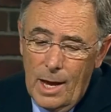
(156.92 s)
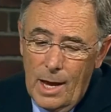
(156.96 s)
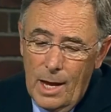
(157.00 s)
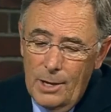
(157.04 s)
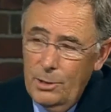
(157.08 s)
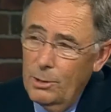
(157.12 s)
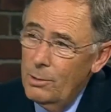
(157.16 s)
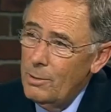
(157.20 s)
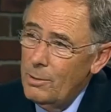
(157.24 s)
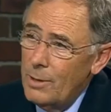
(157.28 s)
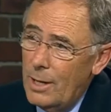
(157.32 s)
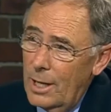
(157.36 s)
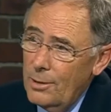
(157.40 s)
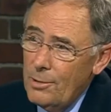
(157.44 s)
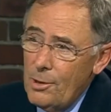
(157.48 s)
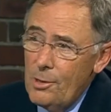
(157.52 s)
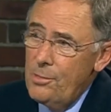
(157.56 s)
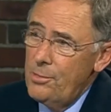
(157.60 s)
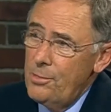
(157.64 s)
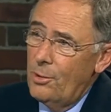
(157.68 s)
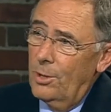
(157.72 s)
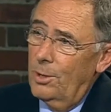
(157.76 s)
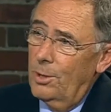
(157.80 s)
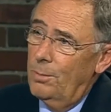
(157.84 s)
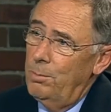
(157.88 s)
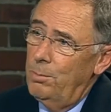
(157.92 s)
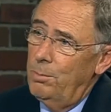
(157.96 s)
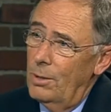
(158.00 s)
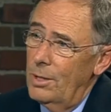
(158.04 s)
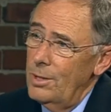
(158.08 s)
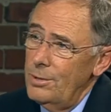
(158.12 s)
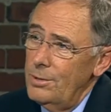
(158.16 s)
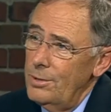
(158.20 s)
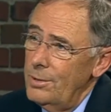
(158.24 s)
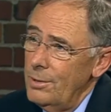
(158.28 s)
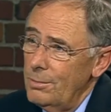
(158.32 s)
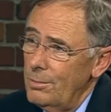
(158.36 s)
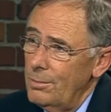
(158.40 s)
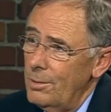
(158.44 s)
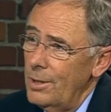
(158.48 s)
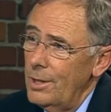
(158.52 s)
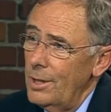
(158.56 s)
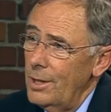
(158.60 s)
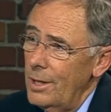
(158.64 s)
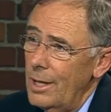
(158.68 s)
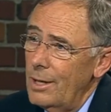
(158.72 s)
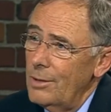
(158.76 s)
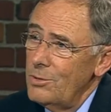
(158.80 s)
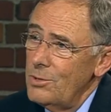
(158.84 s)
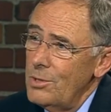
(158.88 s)
You're on the Thorpe list. You're one
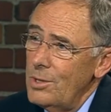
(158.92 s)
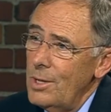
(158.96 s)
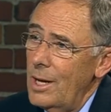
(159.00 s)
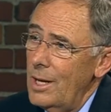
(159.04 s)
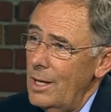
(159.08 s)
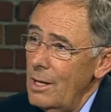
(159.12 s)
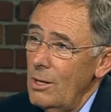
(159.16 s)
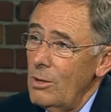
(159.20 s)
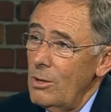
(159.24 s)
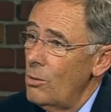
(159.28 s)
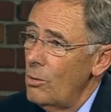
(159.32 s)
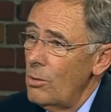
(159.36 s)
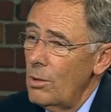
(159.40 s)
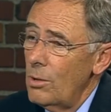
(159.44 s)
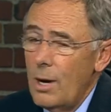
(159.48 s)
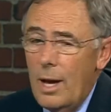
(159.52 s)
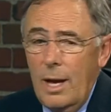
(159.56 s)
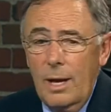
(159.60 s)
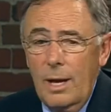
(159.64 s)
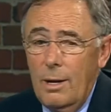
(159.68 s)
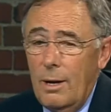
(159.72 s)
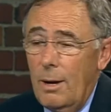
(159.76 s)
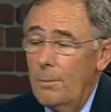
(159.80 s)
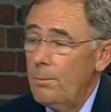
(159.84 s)
of the outstanding corner.